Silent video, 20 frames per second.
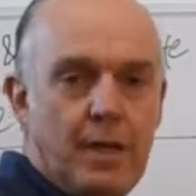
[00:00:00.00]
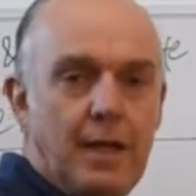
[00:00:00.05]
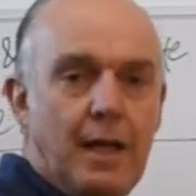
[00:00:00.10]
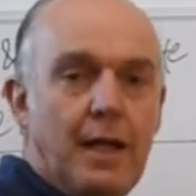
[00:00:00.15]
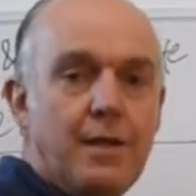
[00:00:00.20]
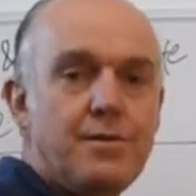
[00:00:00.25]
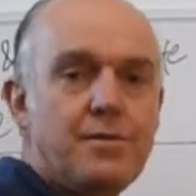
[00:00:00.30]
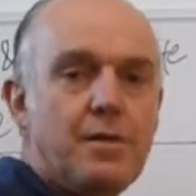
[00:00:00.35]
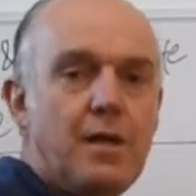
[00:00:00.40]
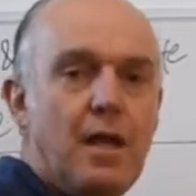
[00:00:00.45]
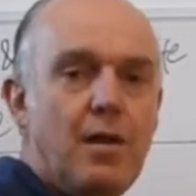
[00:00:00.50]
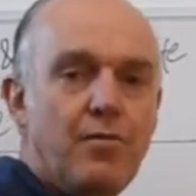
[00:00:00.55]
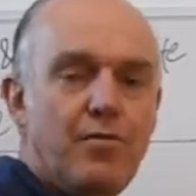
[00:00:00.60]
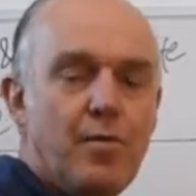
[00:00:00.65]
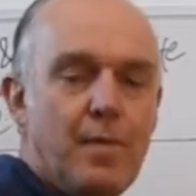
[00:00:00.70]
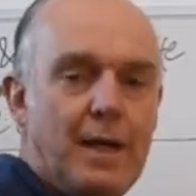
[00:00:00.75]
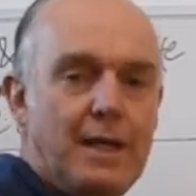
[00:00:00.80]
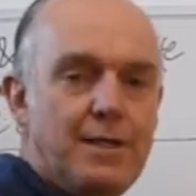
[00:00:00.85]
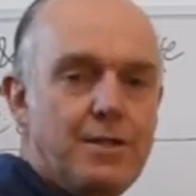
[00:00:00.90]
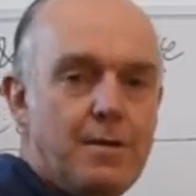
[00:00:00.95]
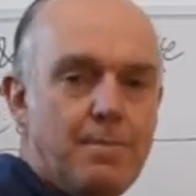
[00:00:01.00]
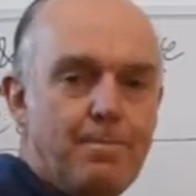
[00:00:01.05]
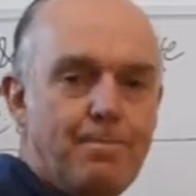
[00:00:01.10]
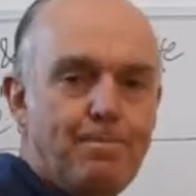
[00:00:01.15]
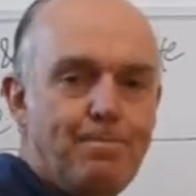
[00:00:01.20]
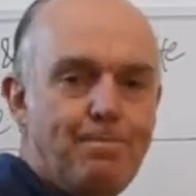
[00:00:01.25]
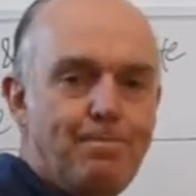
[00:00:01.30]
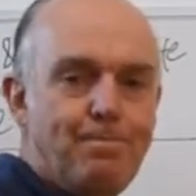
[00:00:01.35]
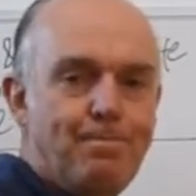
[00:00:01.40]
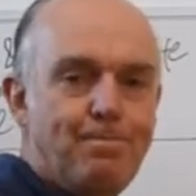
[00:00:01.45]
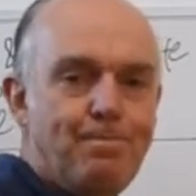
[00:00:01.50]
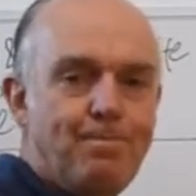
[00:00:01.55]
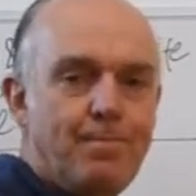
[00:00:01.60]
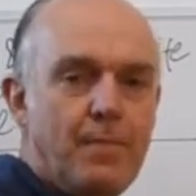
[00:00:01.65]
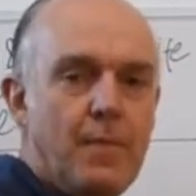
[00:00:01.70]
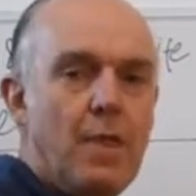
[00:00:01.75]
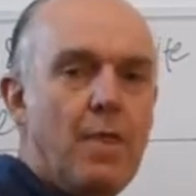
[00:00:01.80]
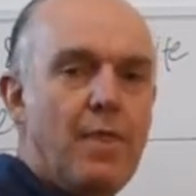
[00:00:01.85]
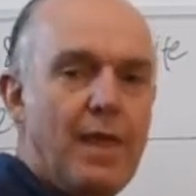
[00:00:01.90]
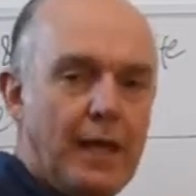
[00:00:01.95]
It's information.
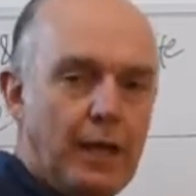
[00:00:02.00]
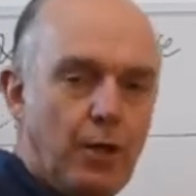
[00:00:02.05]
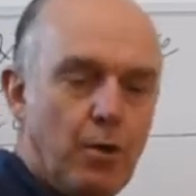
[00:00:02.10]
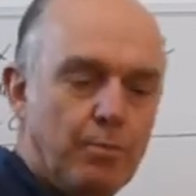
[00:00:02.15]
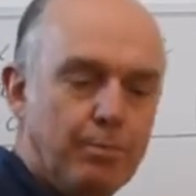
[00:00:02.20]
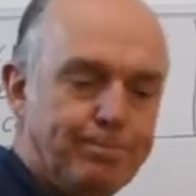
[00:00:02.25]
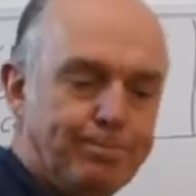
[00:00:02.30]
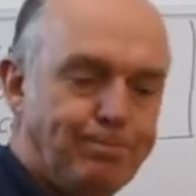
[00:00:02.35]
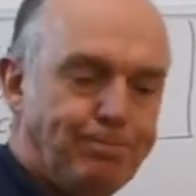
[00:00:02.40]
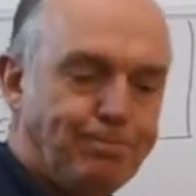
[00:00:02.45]
Thank you.